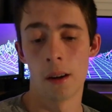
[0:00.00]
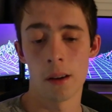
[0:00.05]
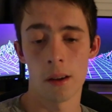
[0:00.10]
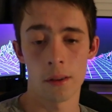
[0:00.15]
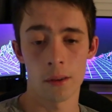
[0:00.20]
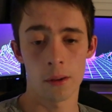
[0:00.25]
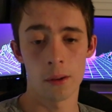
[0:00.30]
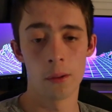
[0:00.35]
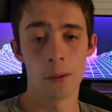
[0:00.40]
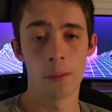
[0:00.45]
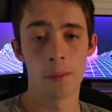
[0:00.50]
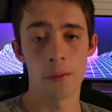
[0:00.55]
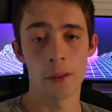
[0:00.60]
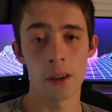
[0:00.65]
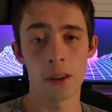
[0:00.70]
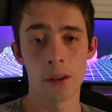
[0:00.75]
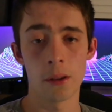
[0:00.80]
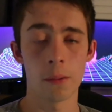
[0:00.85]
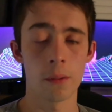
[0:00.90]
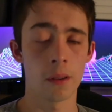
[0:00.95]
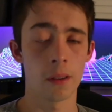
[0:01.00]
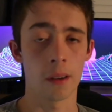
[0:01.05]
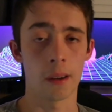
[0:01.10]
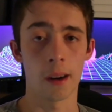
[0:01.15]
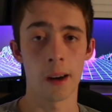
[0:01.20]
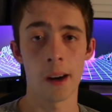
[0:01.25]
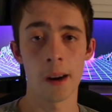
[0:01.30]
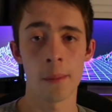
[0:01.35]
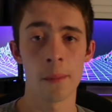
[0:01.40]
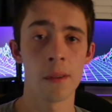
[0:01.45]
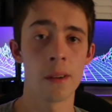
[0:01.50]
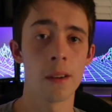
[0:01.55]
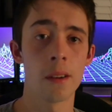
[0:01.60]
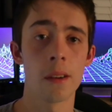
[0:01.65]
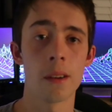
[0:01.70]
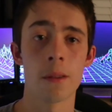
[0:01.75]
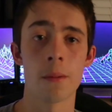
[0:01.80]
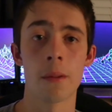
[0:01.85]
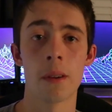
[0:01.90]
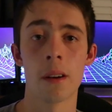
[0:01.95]
Another cool feature with the camera
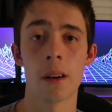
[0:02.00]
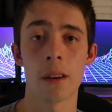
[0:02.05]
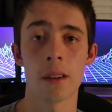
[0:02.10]
is we're